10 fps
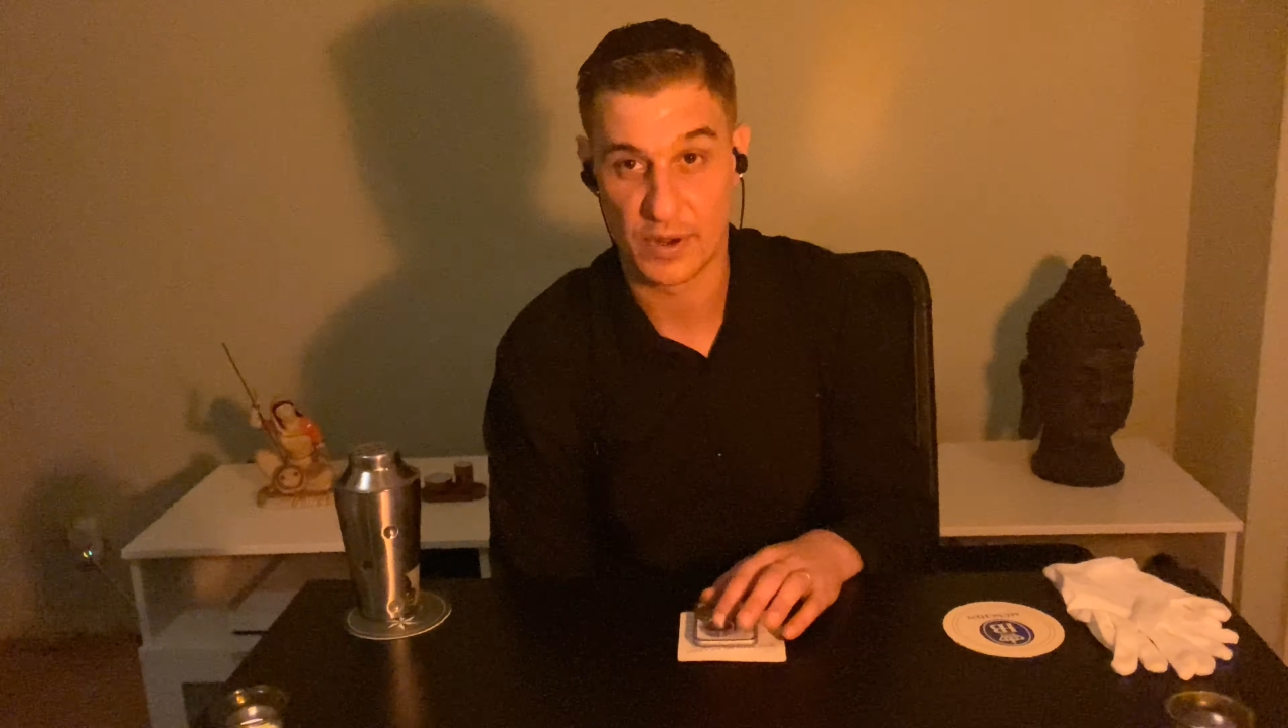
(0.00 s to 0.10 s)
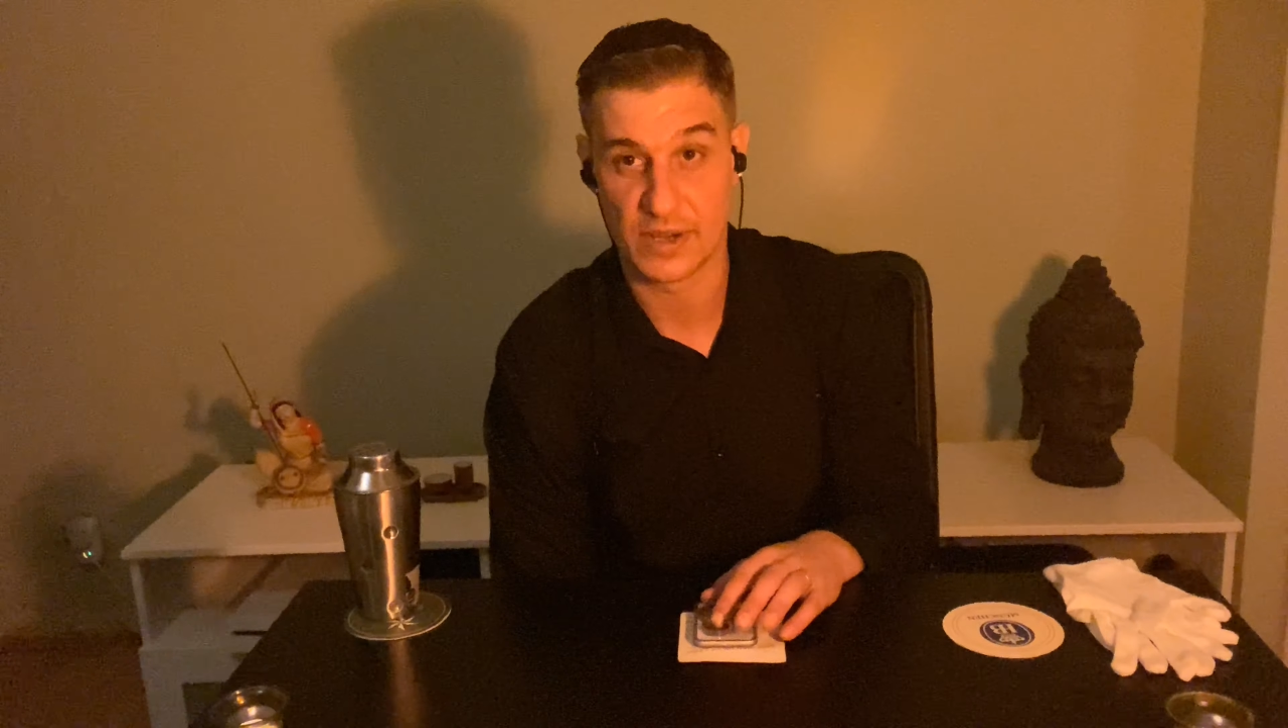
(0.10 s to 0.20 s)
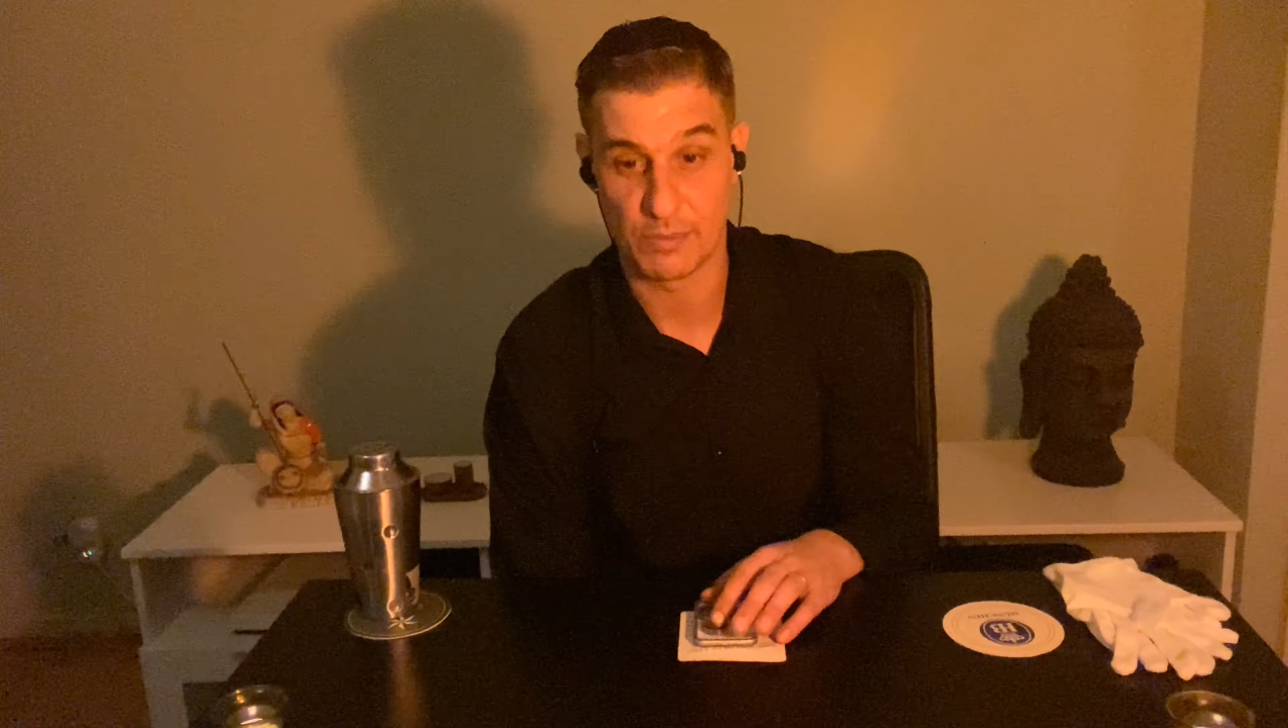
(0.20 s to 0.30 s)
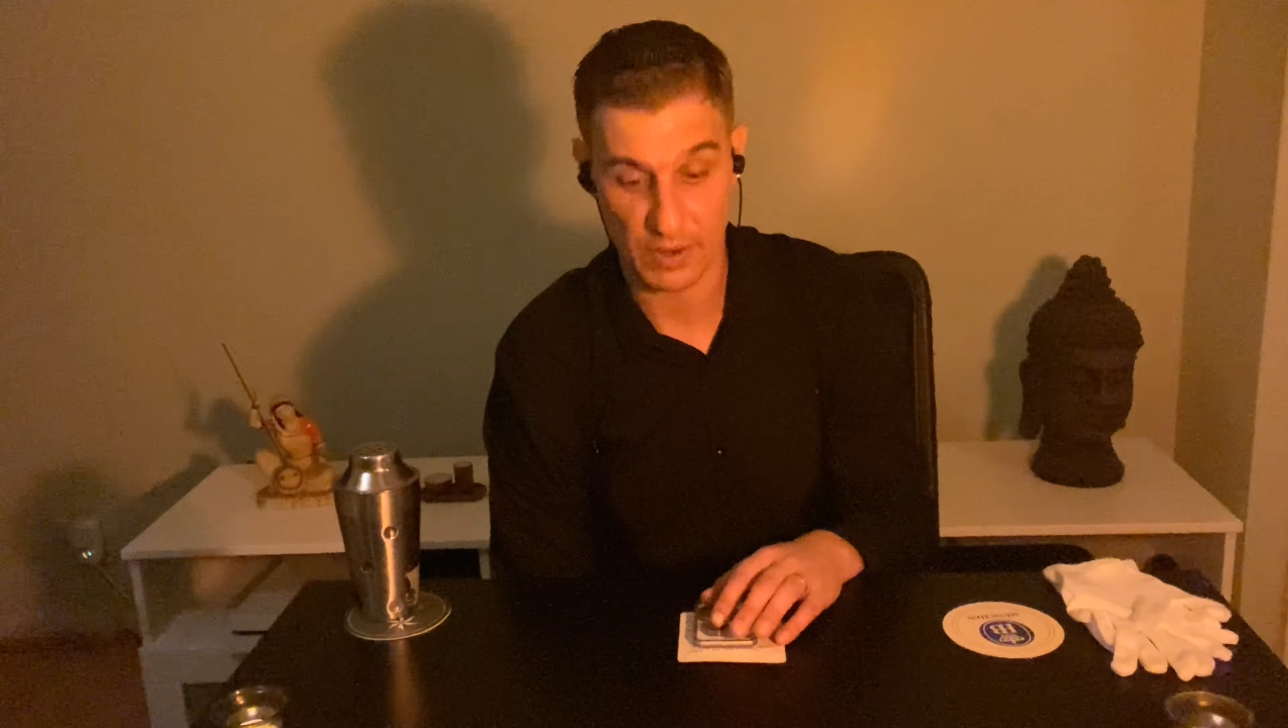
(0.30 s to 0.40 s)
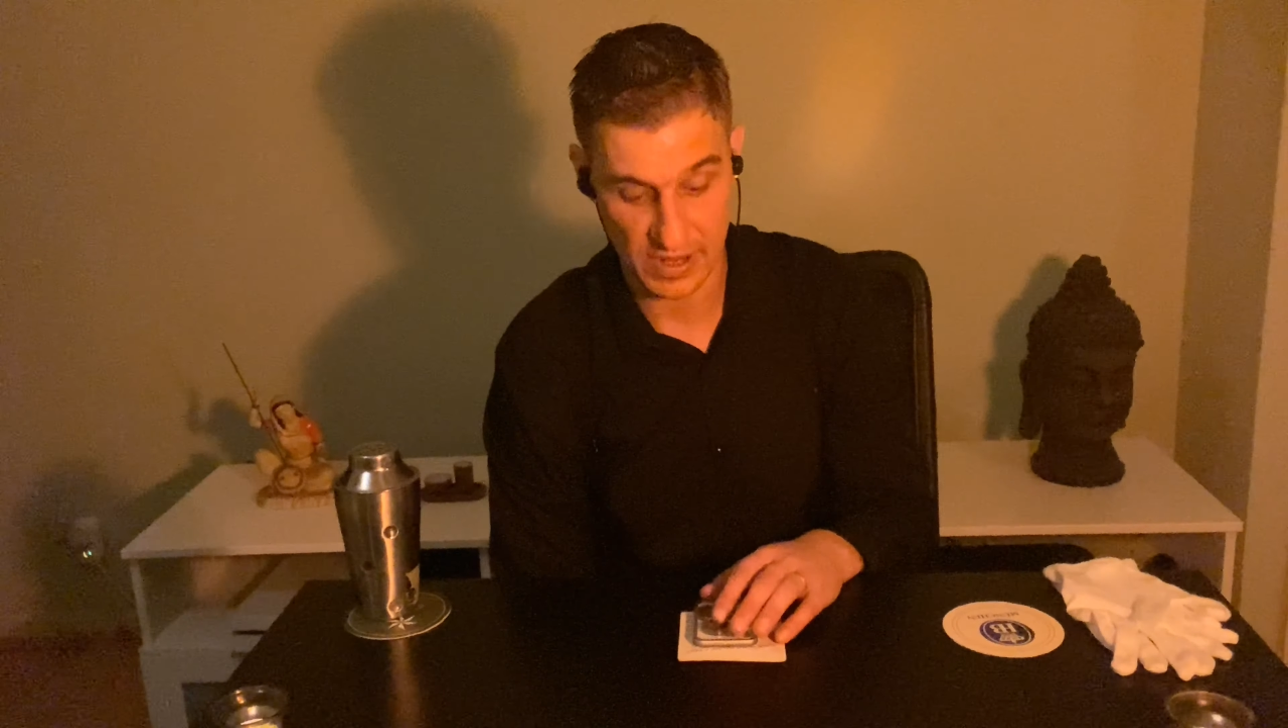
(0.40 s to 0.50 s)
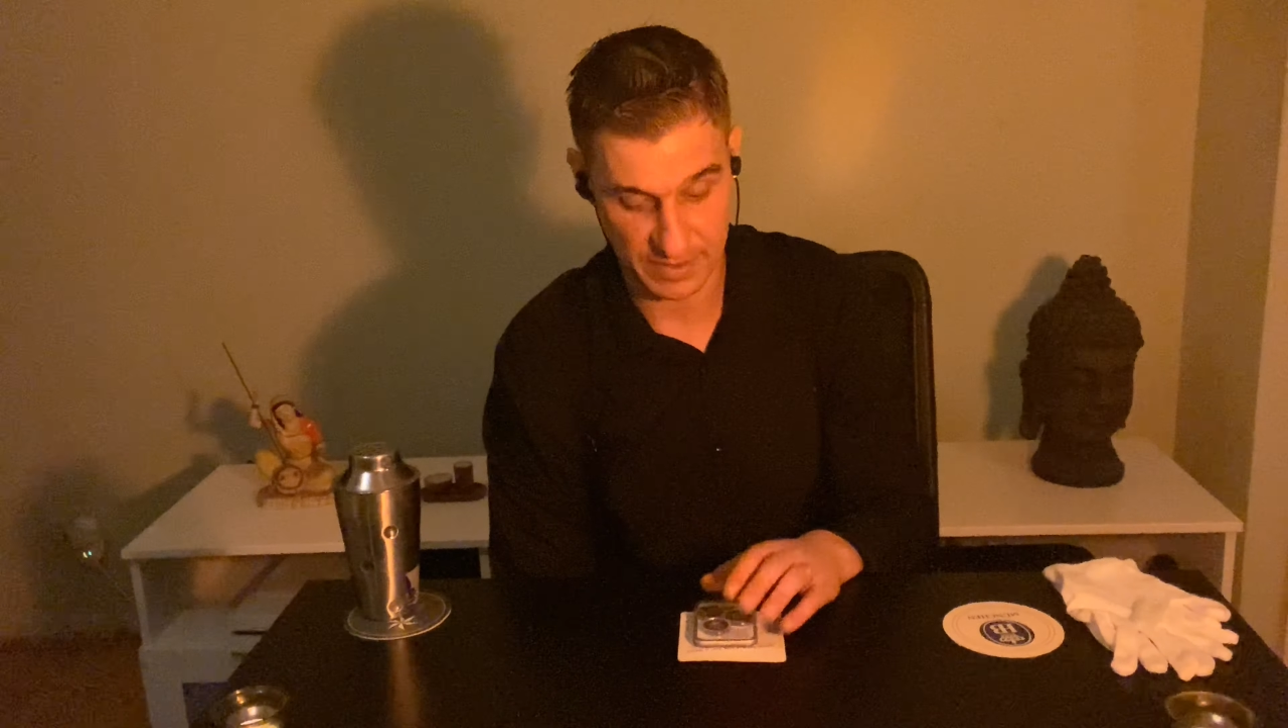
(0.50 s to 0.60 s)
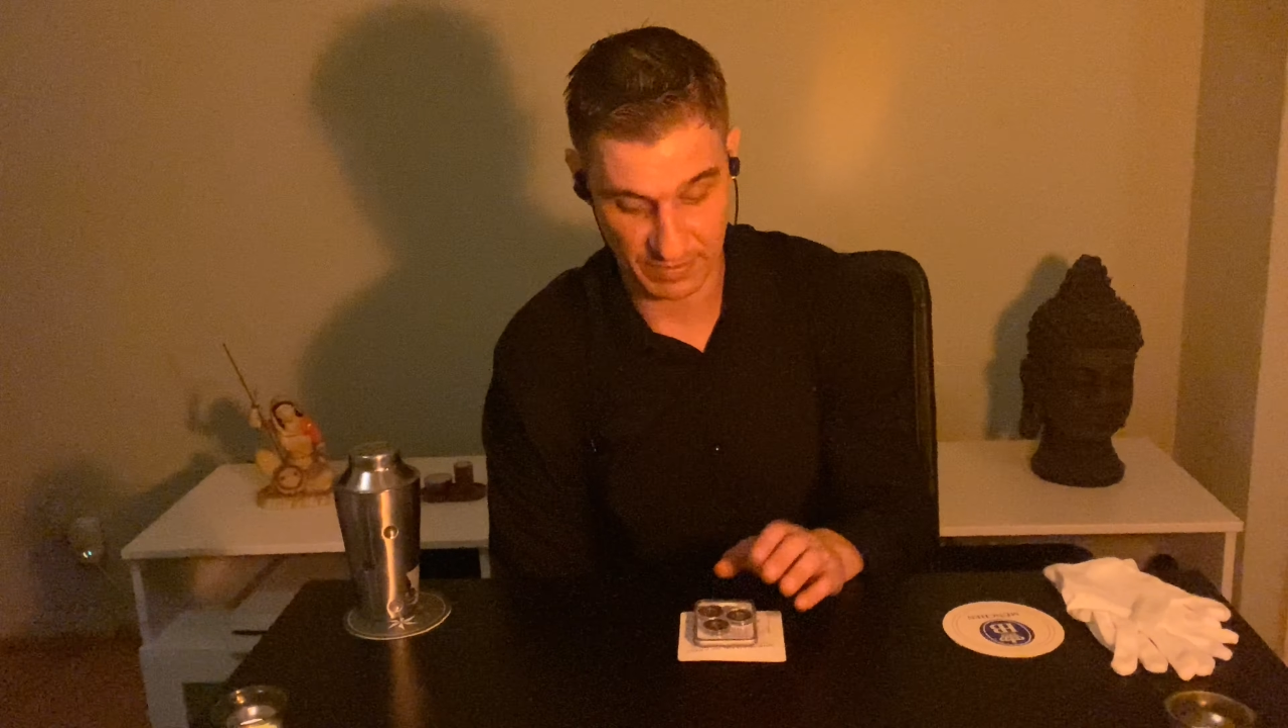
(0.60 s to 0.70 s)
going to buy,